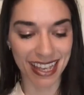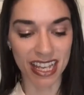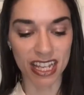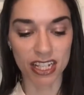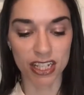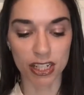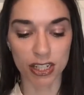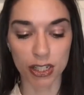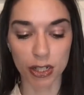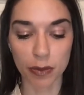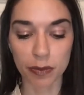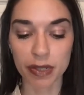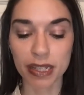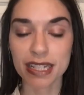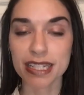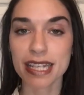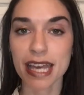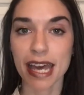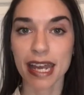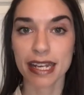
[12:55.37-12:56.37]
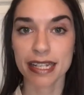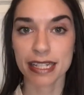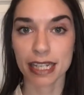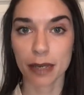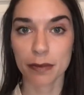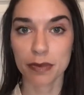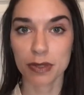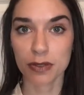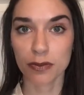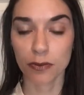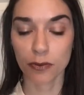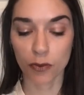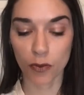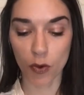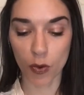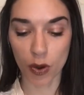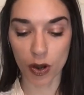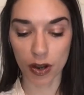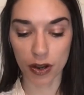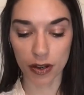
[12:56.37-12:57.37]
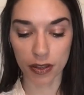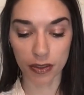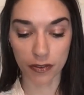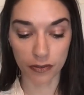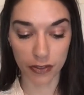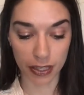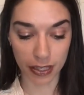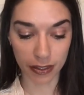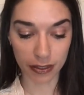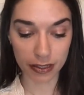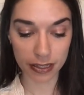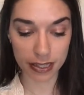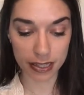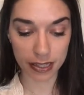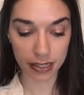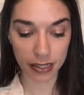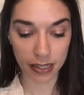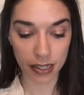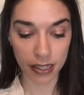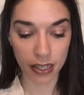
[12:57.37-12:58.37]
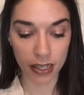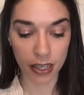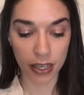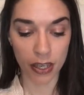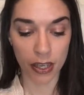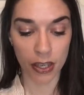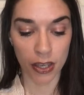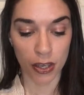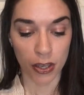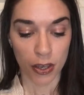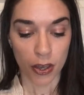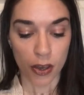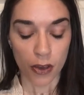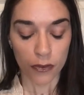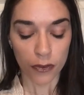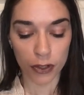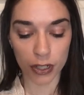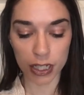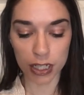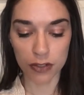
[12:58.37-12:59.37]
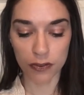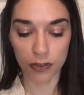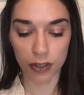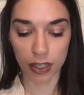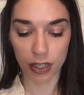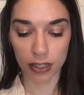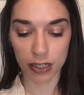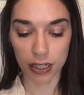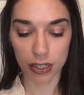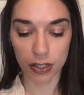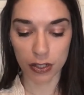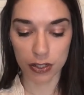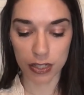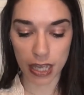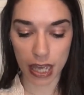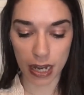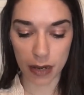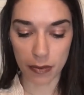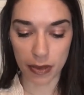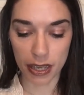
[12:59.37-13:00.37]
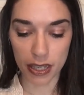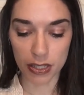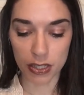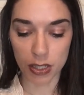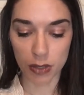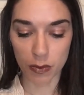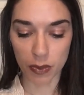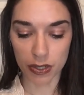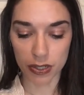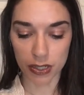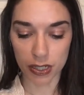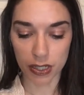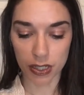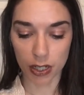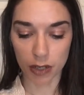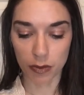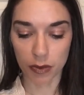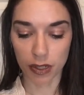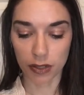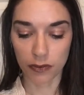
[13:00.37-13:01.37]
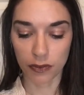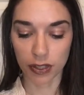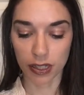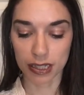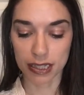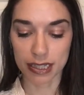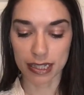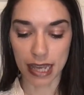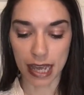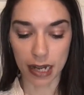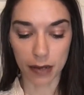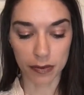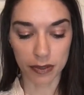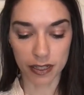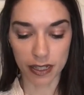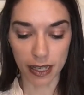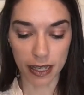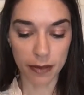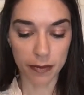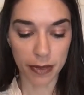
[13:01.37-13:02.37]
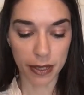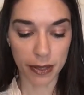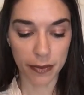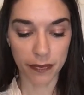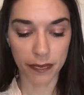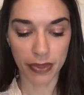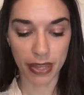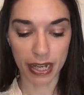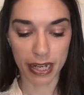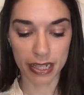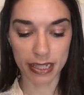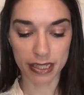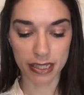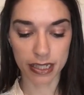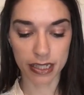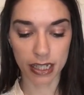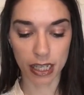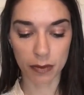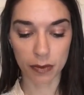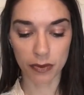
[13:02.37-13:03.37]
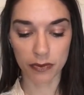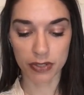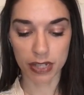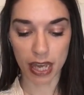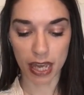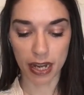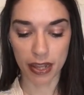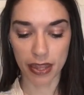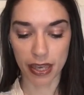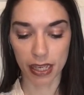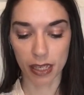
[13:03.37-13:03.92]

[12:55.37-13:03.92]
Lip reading: Determining data types for the fields. For each field in your database, you must determine the field's data type, that is, the type of data that